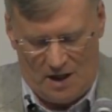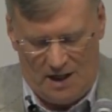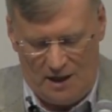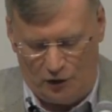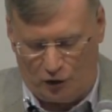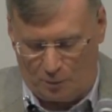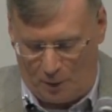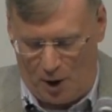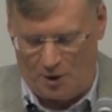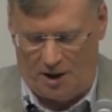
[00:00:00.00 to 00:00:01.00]
In
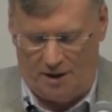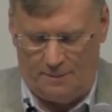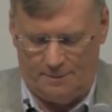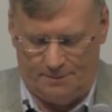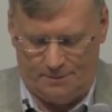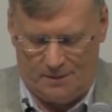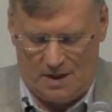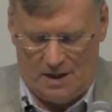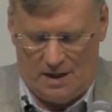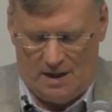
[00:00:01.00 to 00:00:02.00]
Sparta,
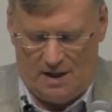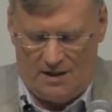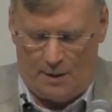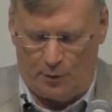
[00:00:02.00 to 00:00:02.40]
they